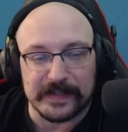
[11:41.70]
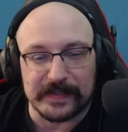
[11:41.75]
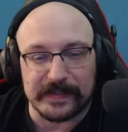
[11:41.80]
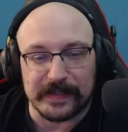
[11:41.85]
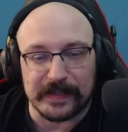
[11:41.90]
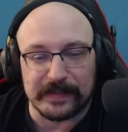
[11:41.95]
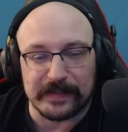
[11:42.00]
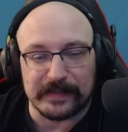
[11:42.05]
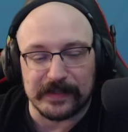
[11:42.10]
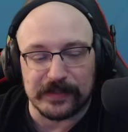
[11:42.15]
is
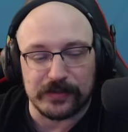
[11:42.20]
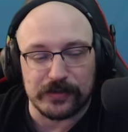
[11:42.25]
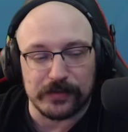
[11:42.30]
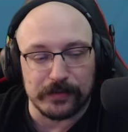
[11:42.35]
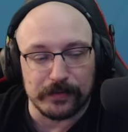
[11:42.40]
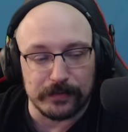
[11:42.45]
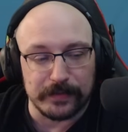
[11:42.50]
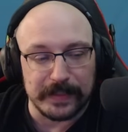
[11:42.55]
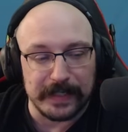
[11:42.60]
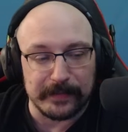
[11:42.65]

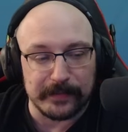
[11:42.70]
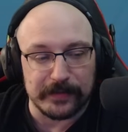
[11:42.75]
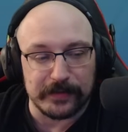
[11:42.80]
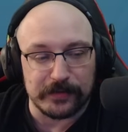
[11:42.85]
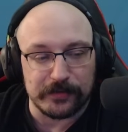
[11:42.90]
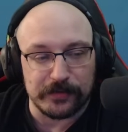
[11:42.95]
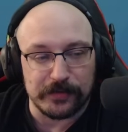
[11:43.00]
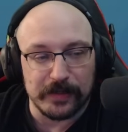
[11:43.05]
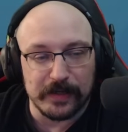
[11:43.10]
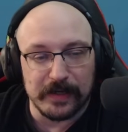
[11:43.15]
additional
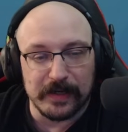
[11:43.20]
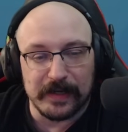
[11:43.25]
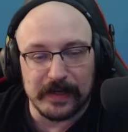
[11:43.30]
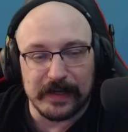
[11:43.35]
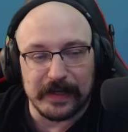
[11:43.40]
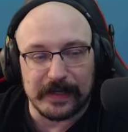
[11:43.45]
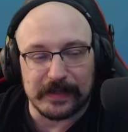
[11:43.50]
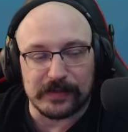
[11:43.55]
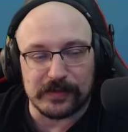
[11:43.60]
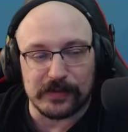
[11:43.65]
damage.
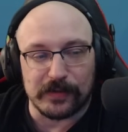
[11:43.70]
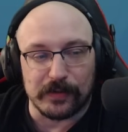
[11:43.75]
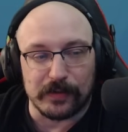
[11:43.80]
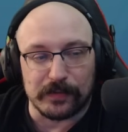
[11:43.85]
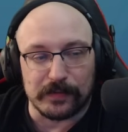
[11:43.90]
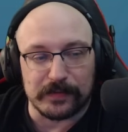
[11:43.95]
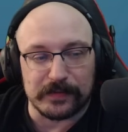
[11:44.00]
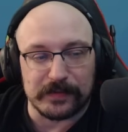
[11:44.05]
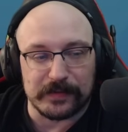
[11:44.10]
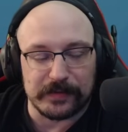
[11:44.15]
And
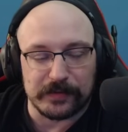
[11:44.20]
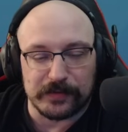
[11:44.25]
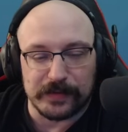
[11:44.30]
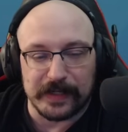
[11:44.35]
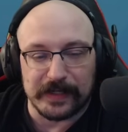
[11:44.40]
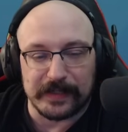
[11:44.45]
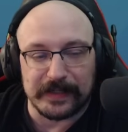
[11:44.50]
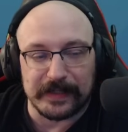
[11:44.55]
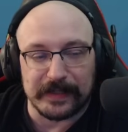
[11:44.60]
so you're kind of